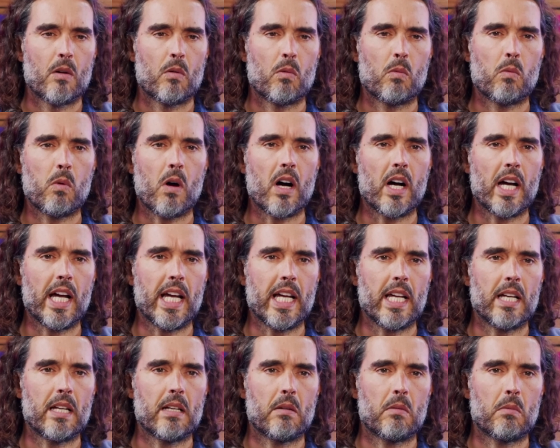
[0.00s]

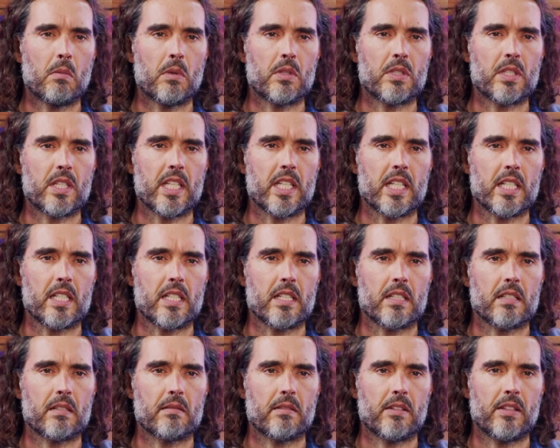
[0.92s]
Why was
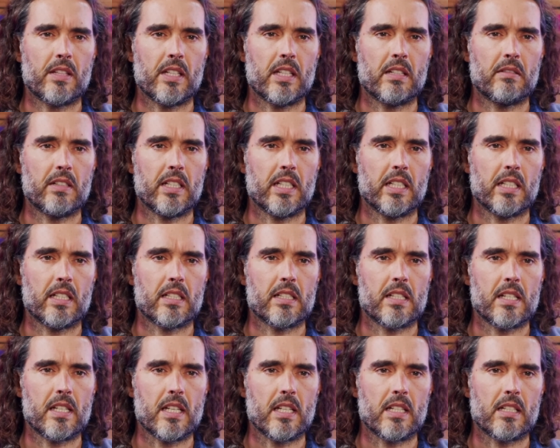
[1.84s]
this theory
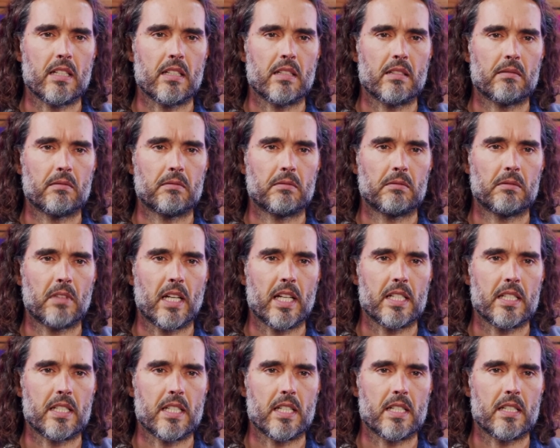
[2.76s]
considered
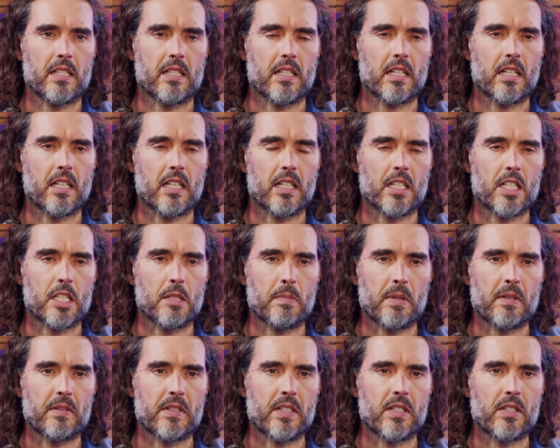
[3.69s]
racist and
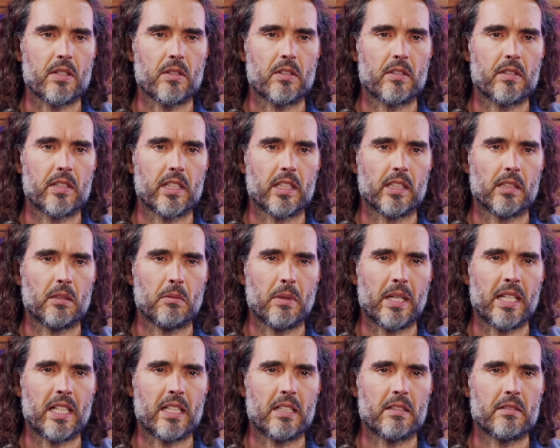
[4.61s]
conspiratorial
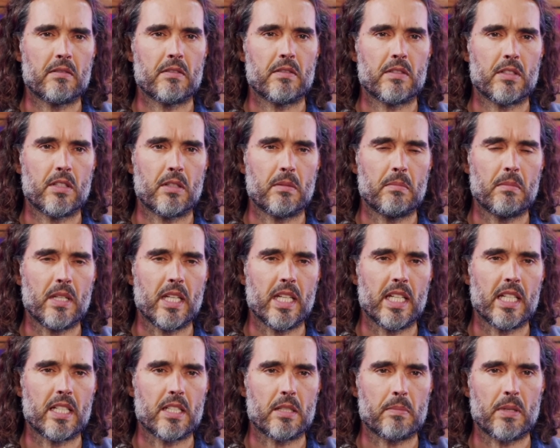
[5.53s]
when, to
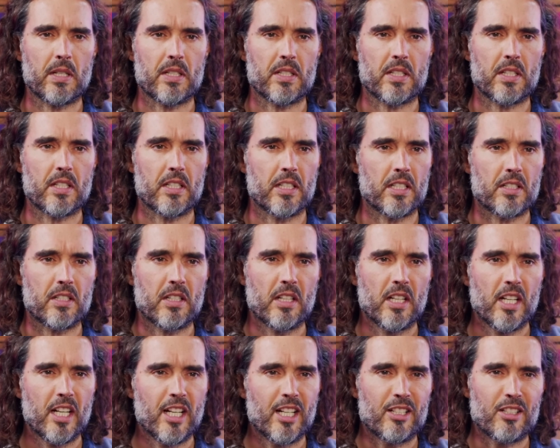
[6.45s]
me, as a person that's
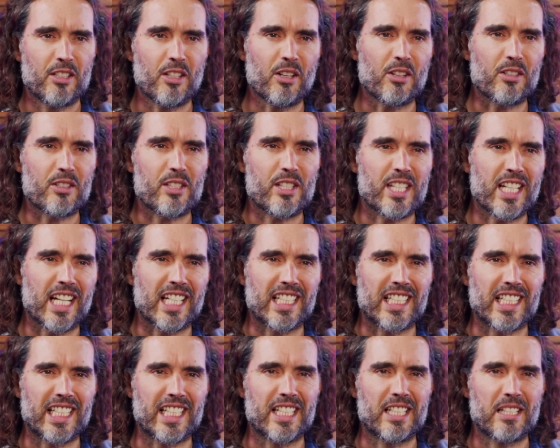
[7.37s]
not
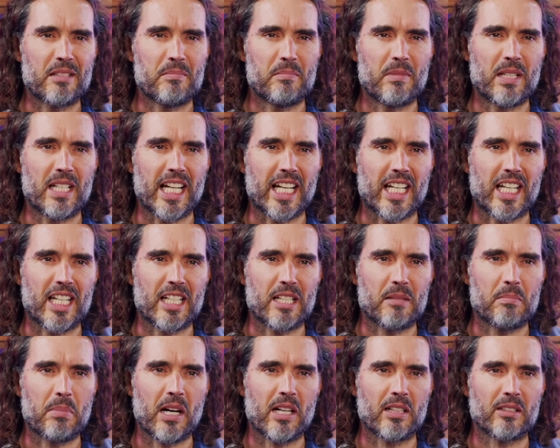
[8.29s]
studied
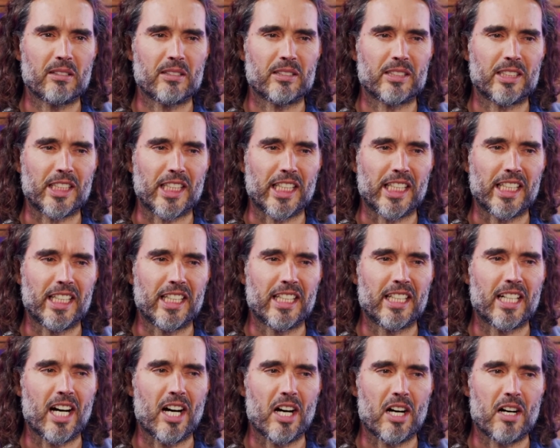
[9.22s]
molecular biology
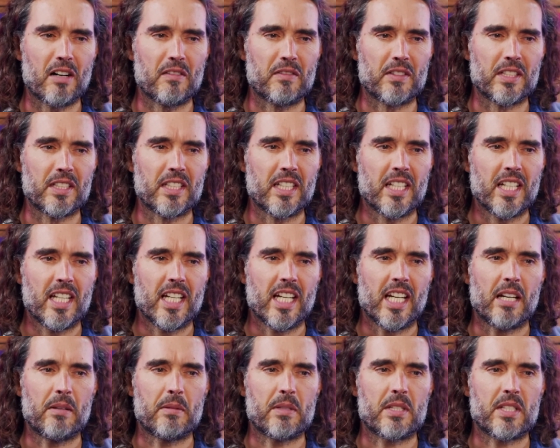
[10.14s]
at Harvard,
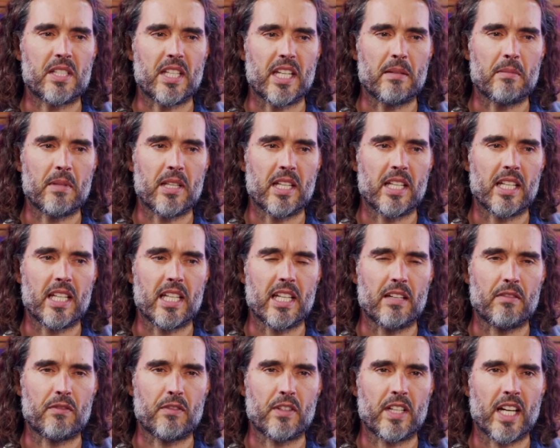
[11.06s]
it would seem that
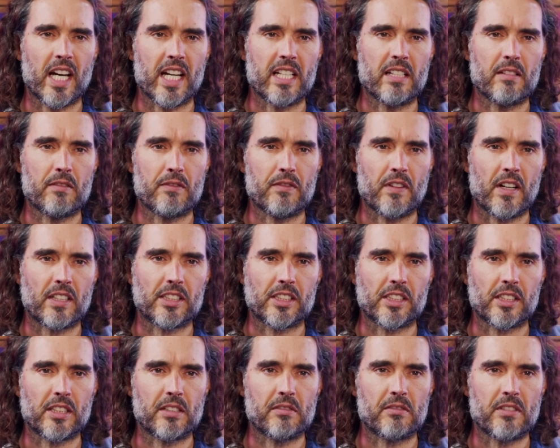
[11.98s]
if
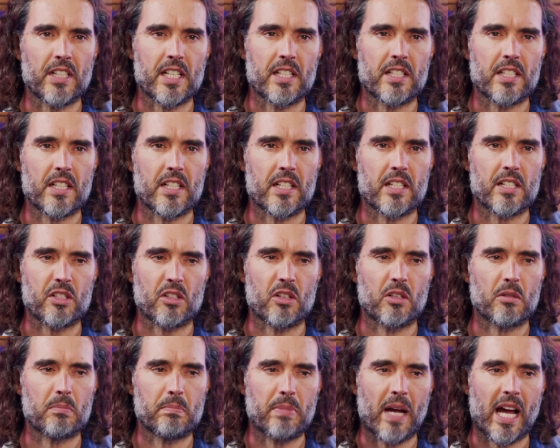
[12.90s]
gain-of-function research
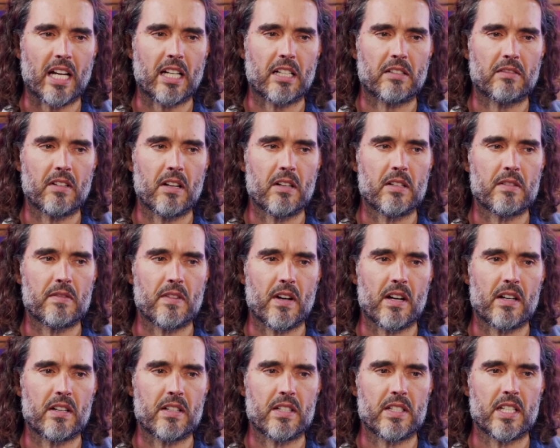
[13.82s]
on bat
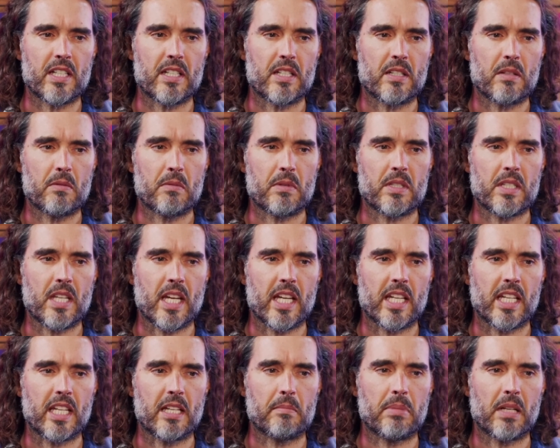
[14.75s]
coronaviruses was
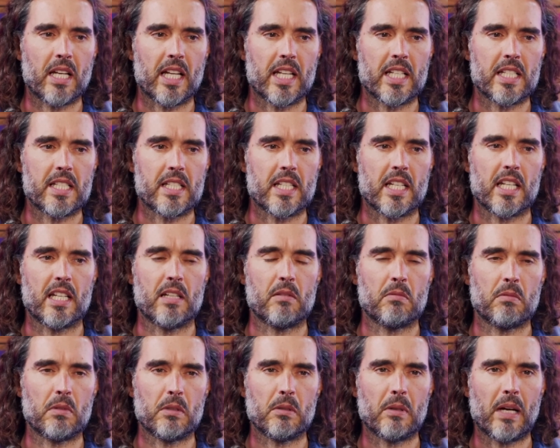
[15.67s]
taking place
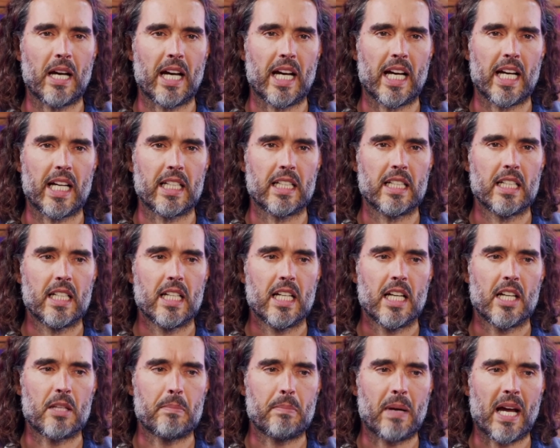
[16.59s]
in Wuhan
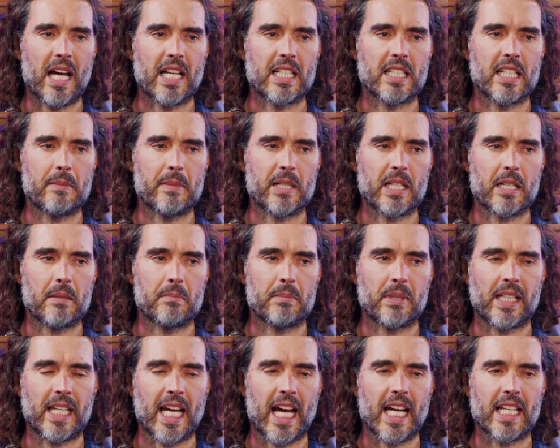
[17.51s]
and the pandemic
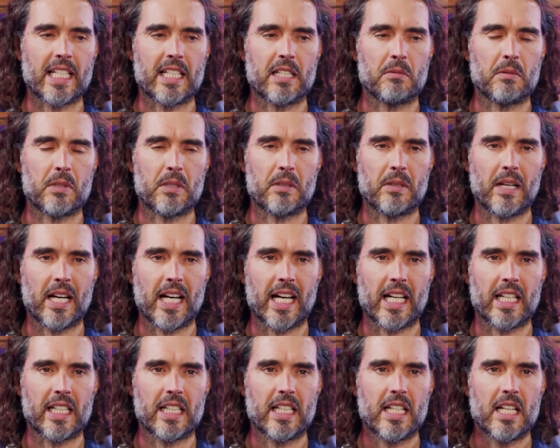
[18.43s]
began in
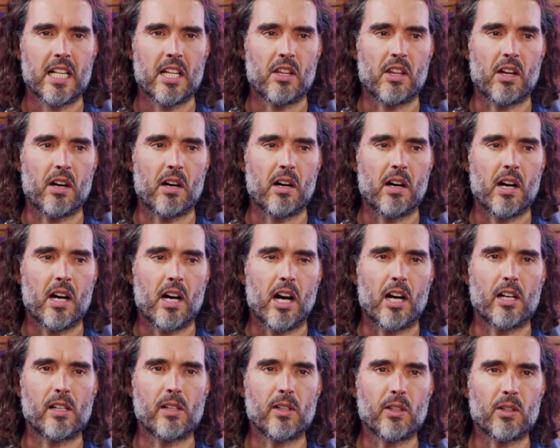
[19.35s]
Wuhan, that
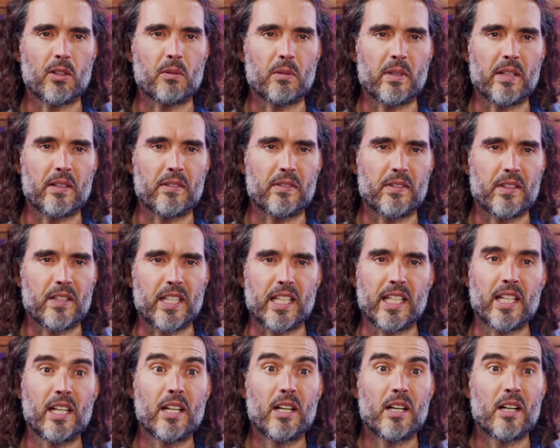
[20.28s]
along with
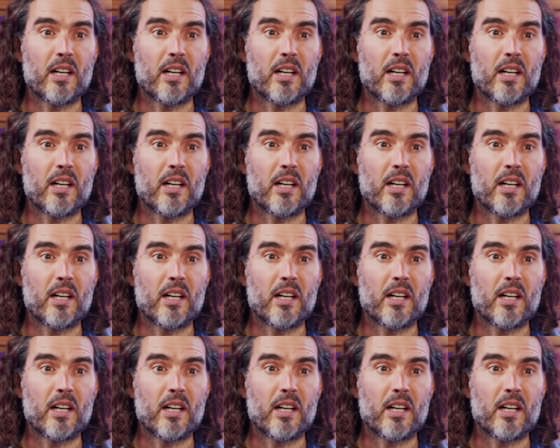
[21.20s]
the